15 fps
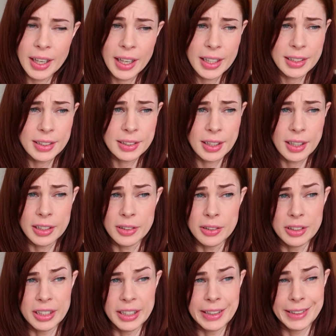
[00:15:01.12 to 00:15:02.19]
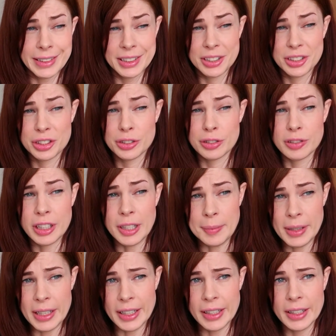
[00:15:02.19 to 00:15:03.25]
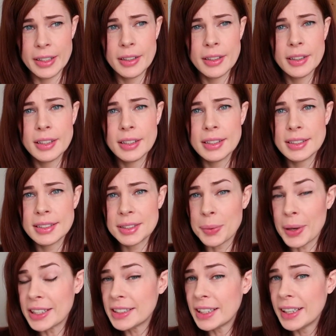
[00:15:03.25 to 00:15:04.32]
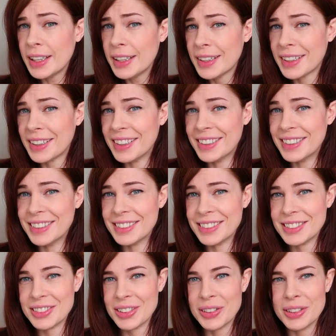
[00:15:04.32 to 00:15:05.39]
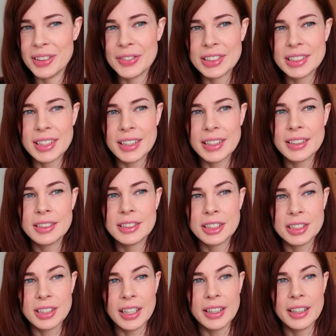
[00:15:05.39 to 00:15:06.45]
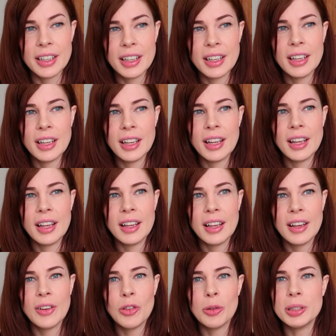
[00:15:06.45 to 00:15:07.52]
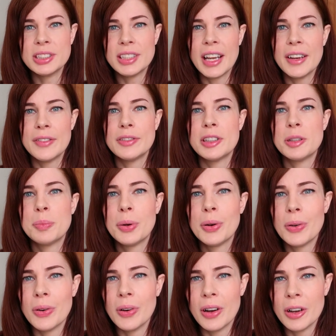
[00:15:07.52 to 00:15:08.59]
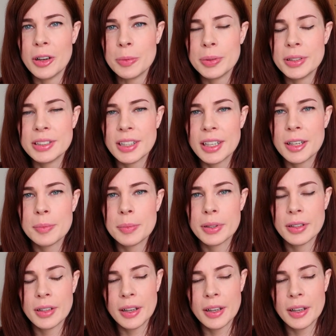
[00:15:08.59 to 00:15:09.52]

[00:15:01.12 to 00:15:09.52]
And I got extremely sweaty all of a sudden, just like almost every pore opened up.